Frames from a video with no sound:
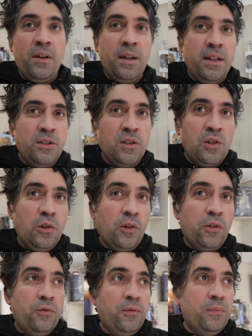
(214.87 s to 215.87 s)
It just
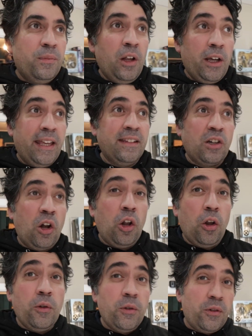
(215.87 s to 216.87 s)
looks like it's
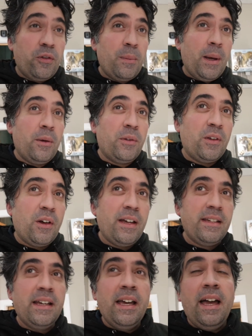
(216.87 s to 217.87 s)
closed from
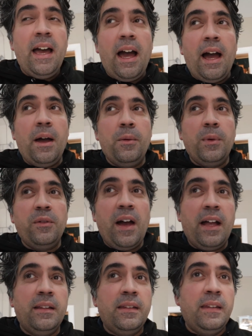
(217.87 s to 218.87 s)
outside, and we've
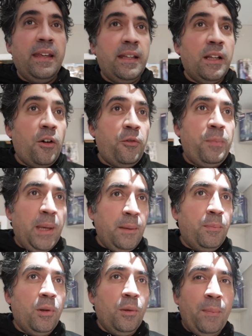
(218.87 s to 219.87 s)
had enough
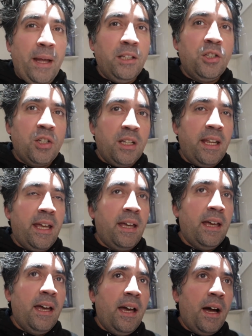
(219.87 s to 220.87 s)
people mention the
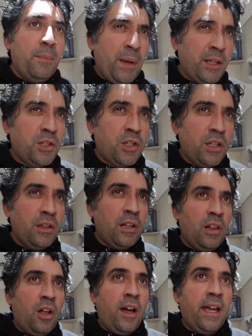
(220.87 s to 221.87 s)

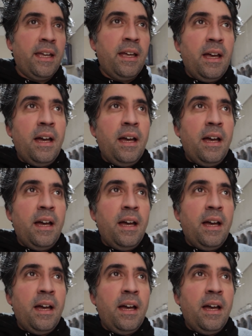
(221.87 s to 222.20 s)
light.